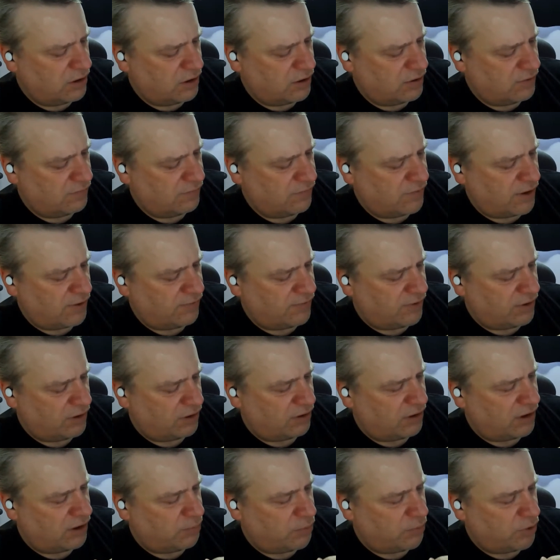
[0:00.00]
Five-Finger
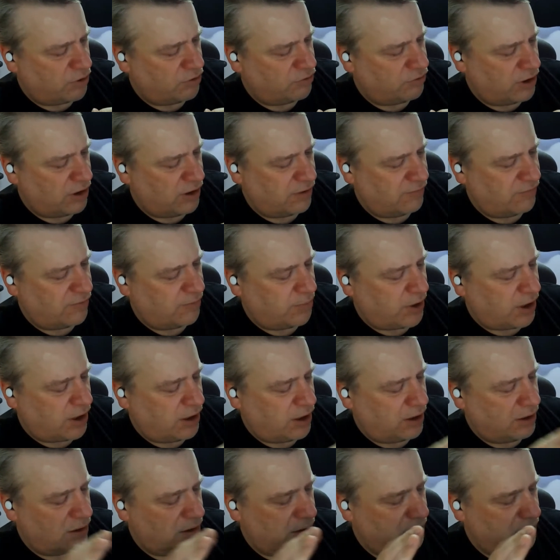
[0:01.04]
Death Punch right off the bat.